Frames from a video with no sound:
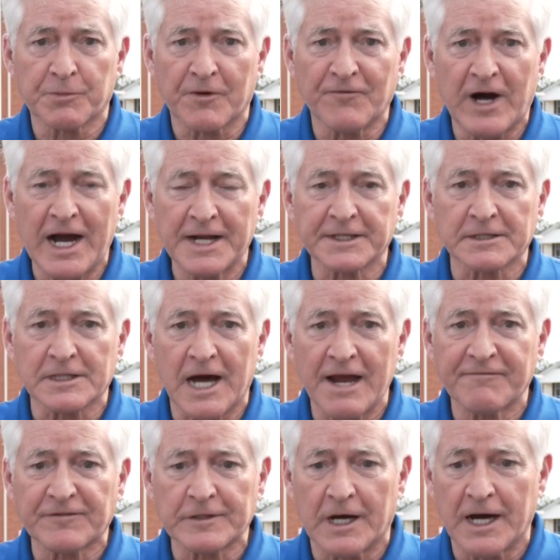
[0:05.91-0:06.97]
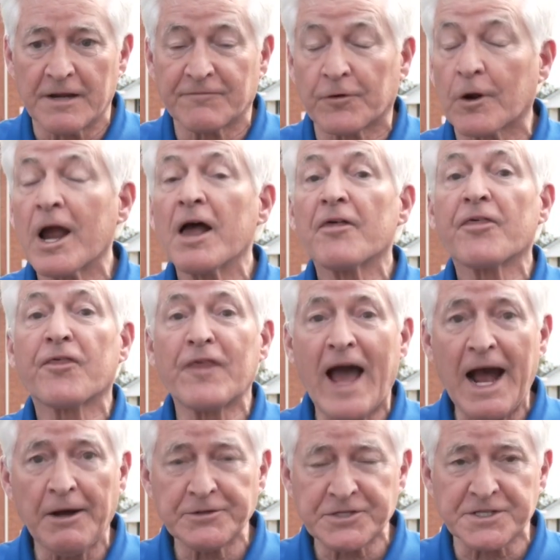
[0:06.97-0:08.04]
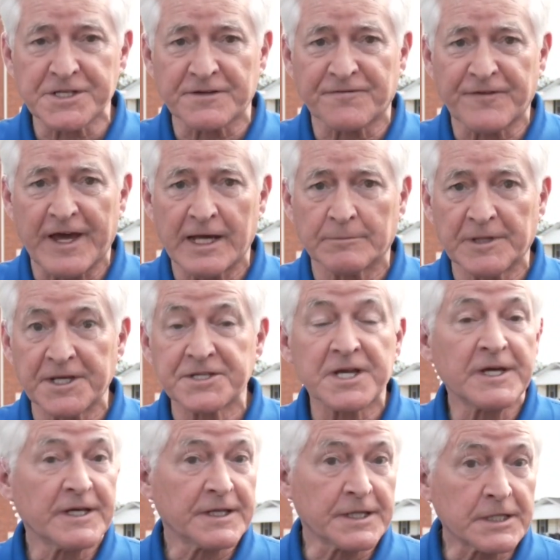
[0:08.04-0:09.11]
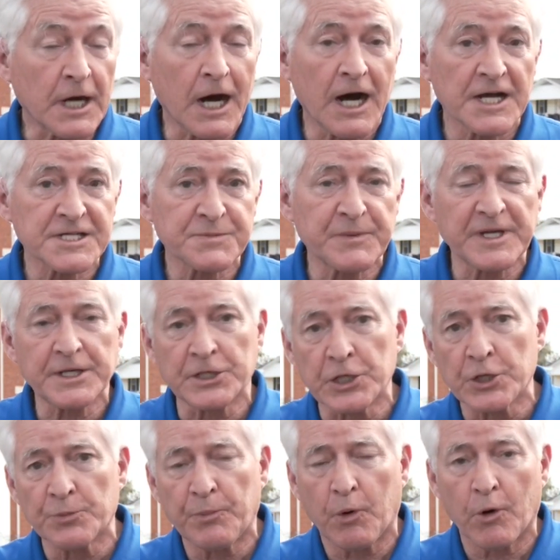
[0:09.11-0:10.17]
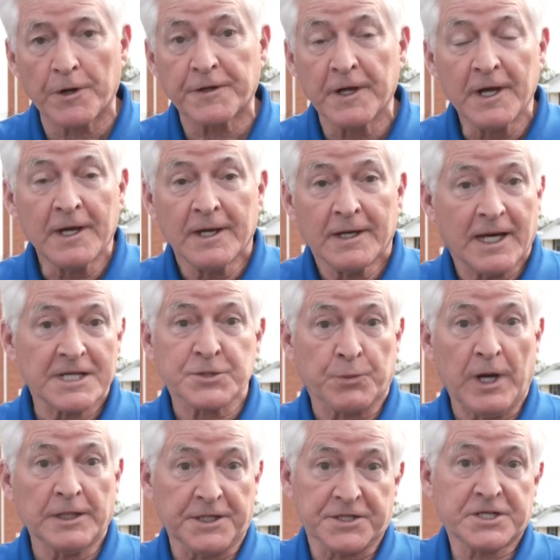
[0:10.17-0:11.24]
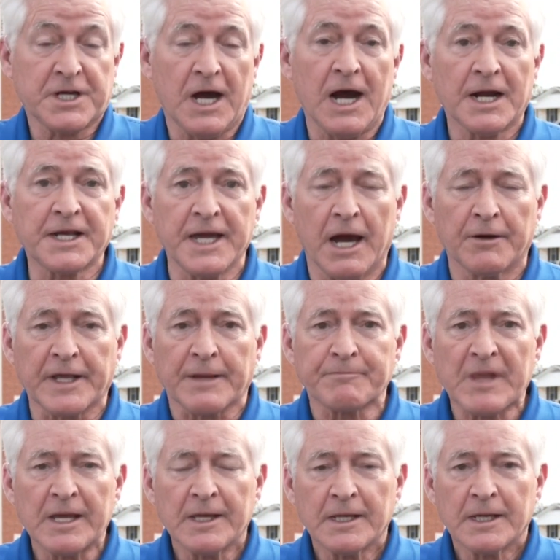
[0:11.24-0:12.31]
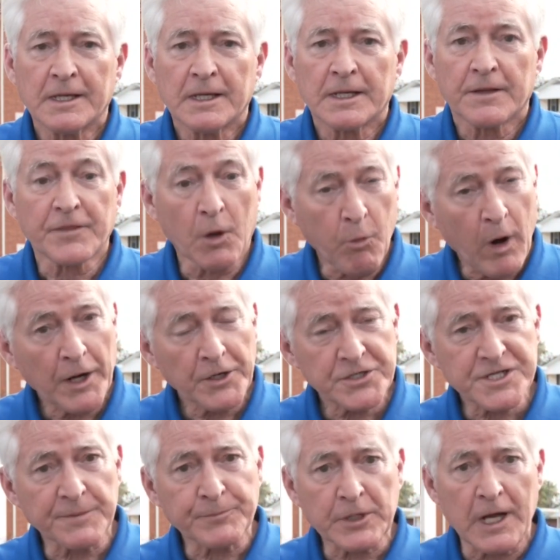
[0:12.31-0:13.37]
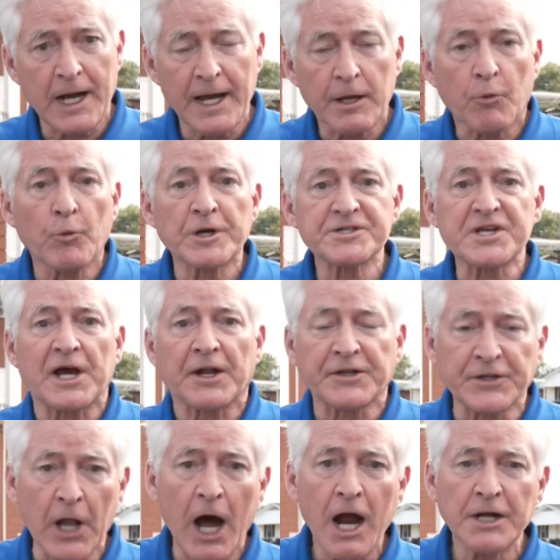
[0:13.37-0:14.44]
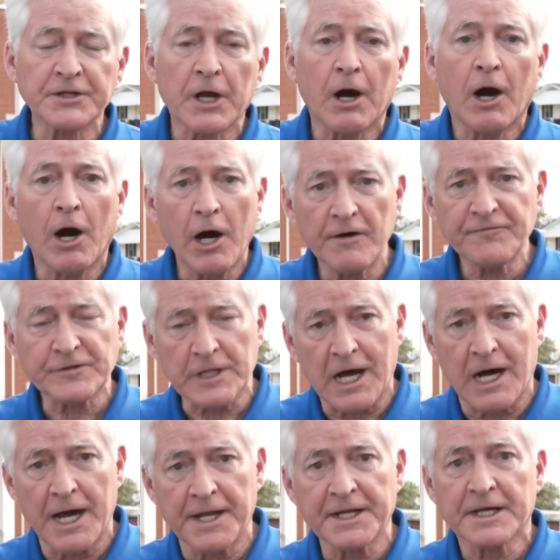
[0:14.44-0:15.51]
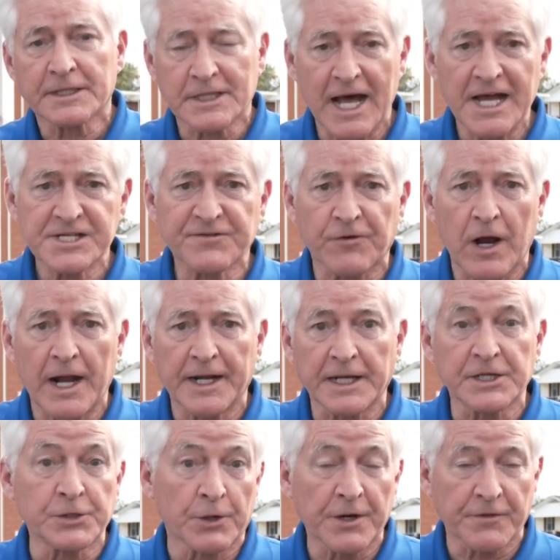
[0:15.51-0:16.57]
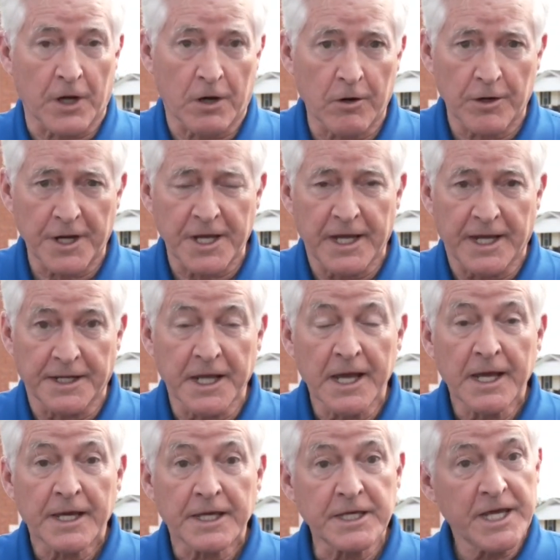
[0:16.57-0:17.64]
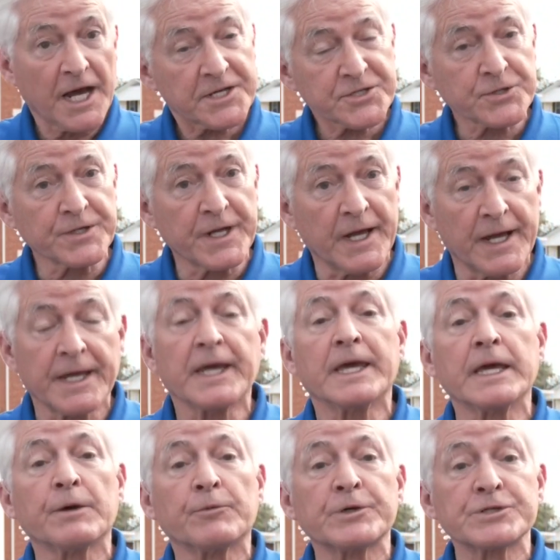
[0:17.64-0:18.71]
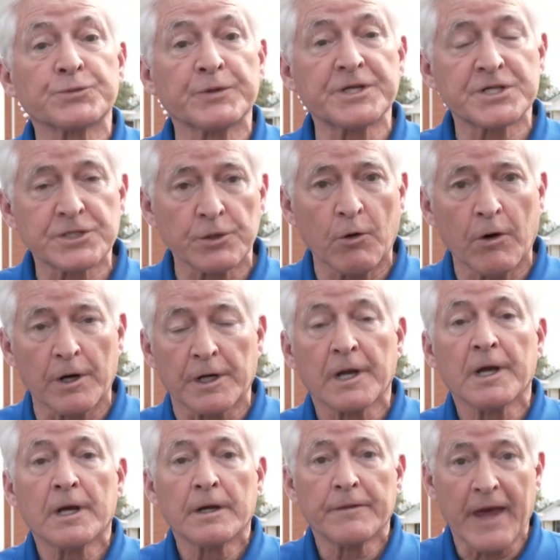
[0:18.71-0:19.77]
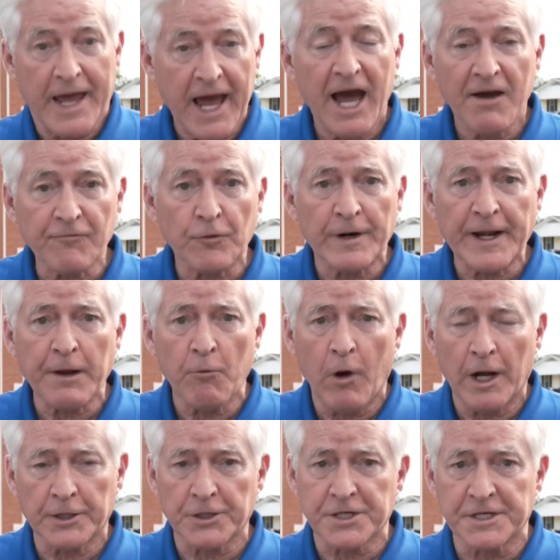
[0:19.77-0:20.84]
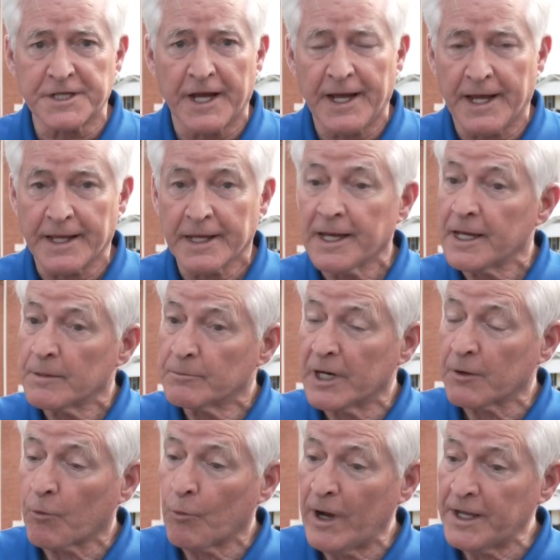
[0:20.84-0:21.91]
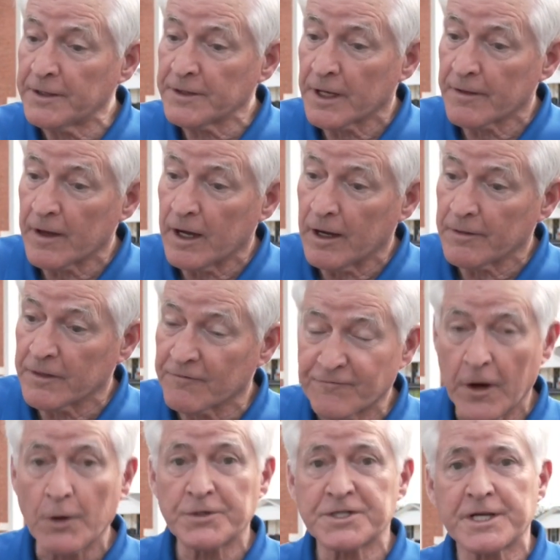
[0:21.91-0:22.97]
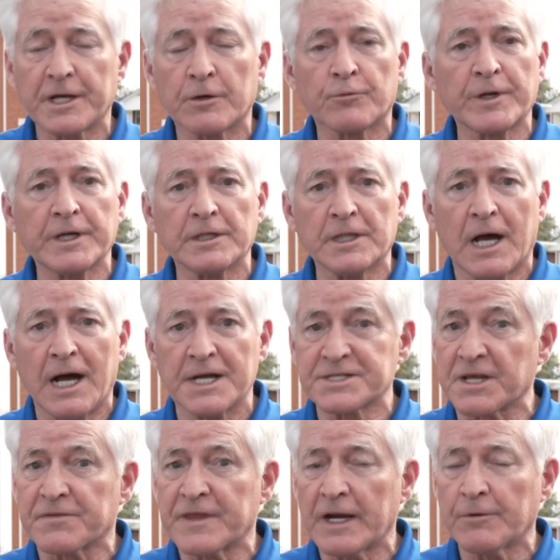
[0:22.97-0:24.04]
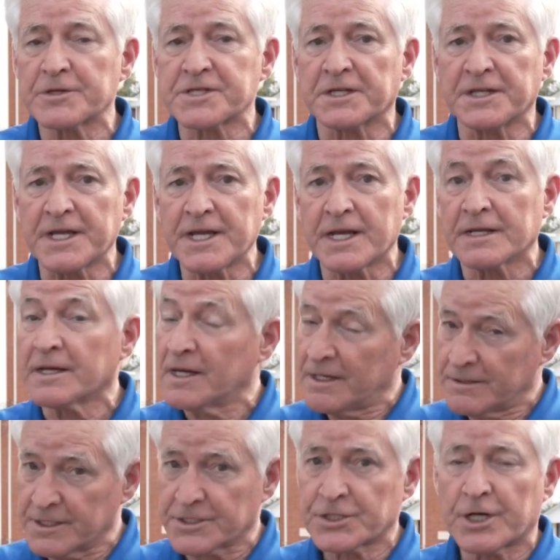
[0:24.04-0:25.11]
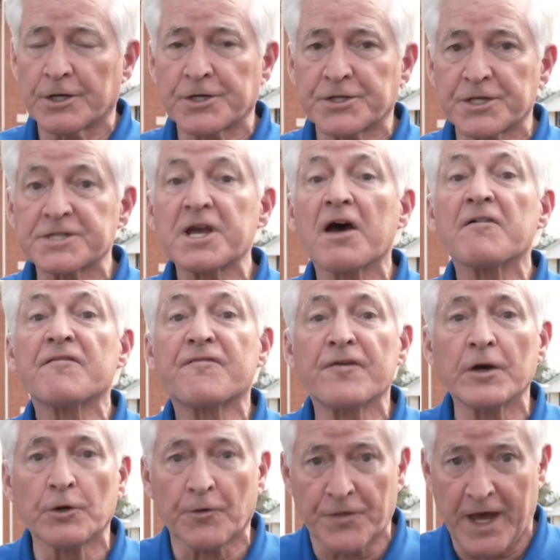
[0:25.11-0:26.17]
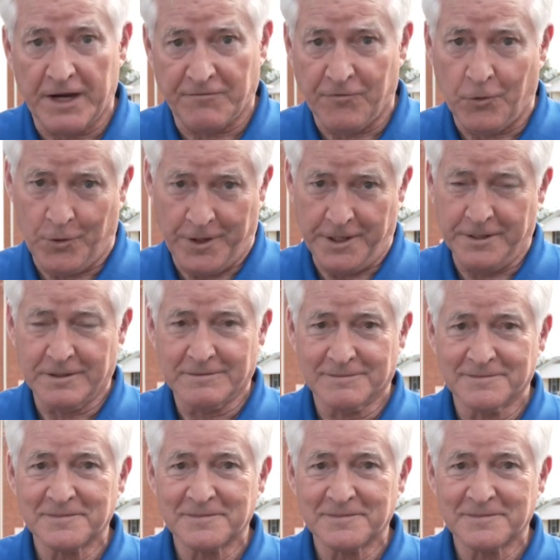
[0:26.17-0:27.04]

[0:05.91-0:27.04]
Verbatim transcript: to provide a lifeline for thousands of families in Cosby, Newport, as well as Cocke County. The water supply was knocked offline last Friday during the hurricane. Yesterday, it was restored. They have running water today, but when the folks here realized that there was a need, the churches filled that void.